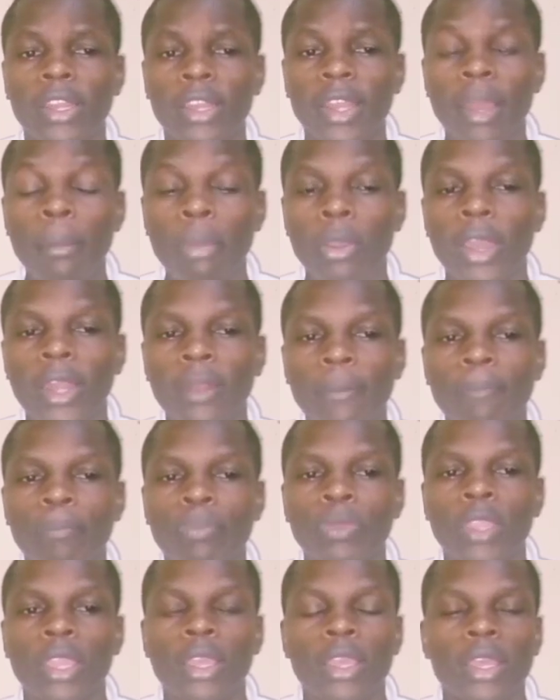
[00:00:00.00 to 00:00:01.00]
Number one,
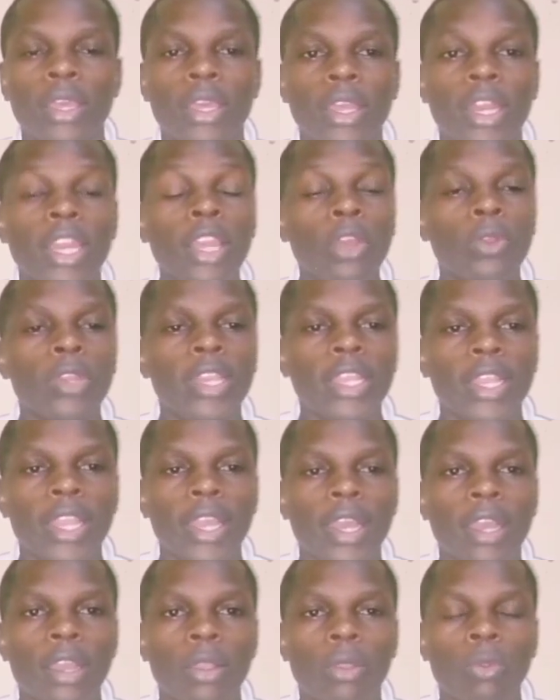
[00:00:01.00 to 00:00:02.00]
Raila
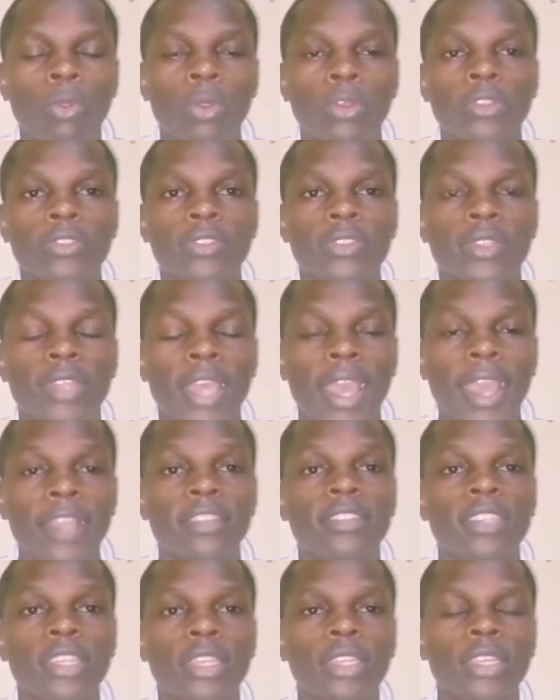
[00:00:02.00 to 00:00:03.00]
Odinga was
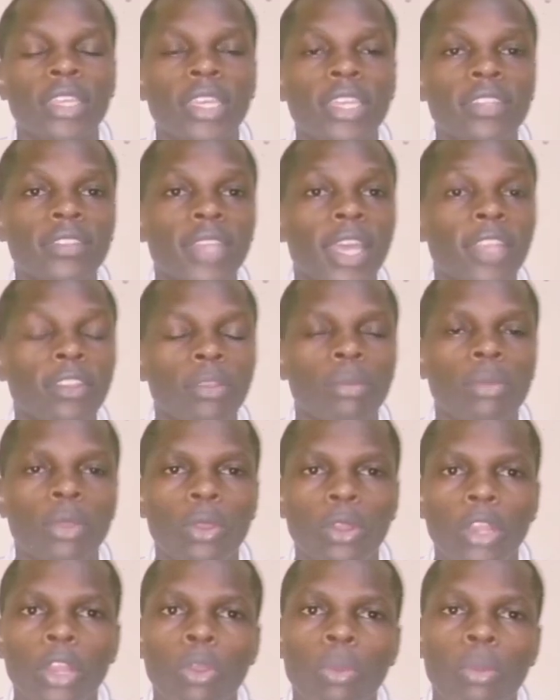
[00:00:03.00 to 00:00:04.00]
urging his Azimio
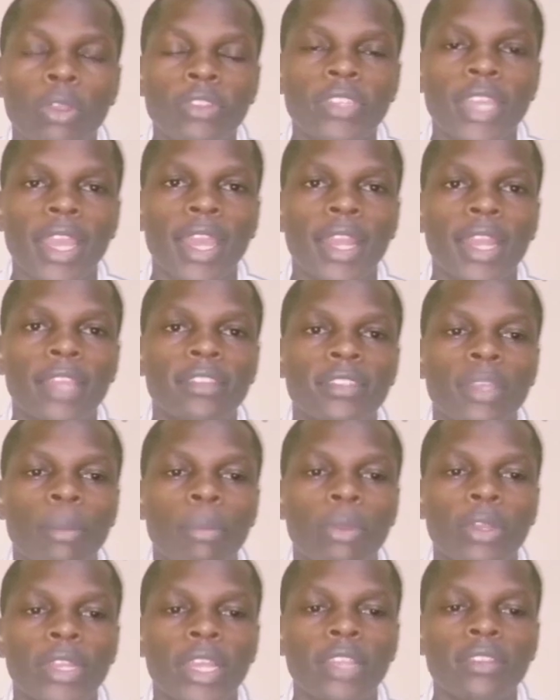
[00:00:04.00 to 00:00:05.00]
la Umoja Alliance
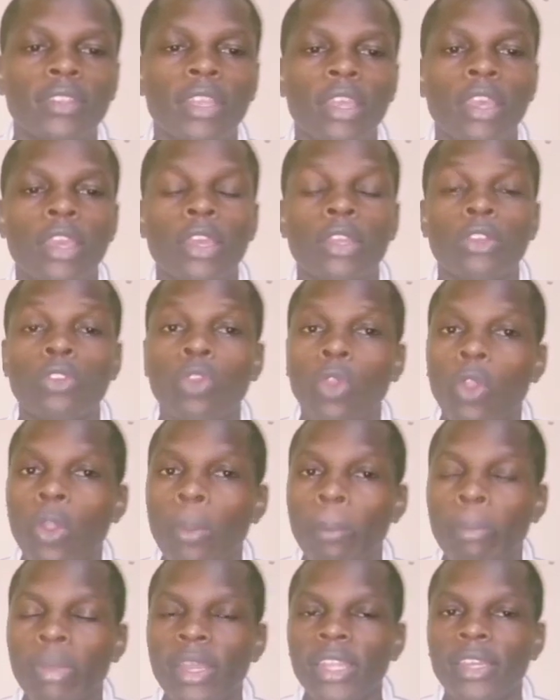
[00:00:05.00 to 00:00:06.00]
supporters to
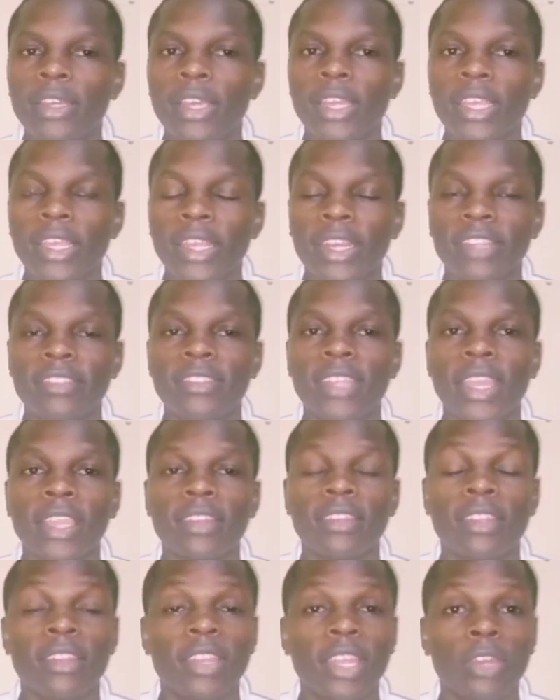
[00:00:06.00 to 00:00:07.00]
completely
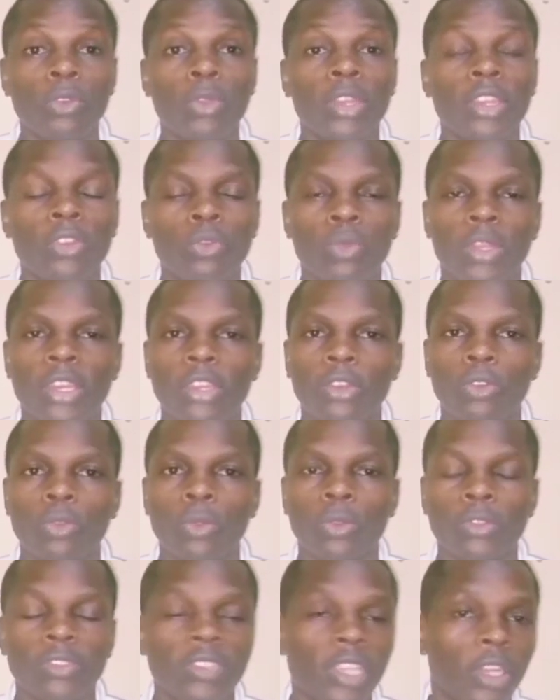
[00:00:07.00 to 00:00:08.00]
reject the
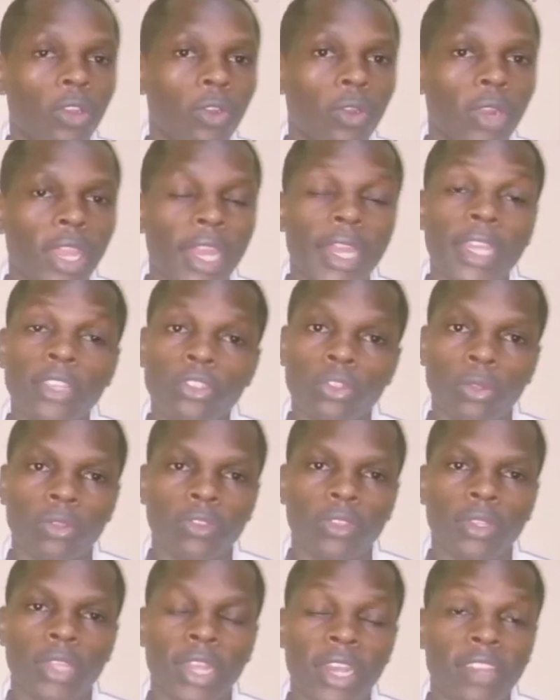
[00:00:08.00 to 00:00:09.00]
2022 general
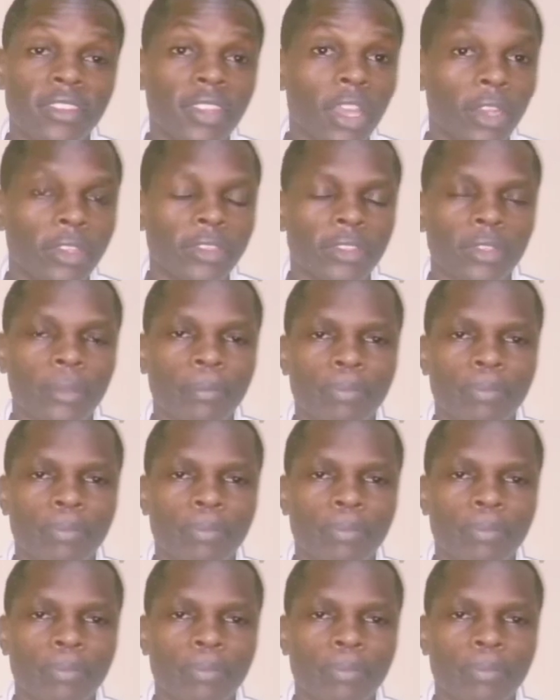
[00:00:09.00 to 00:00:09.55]
elections results,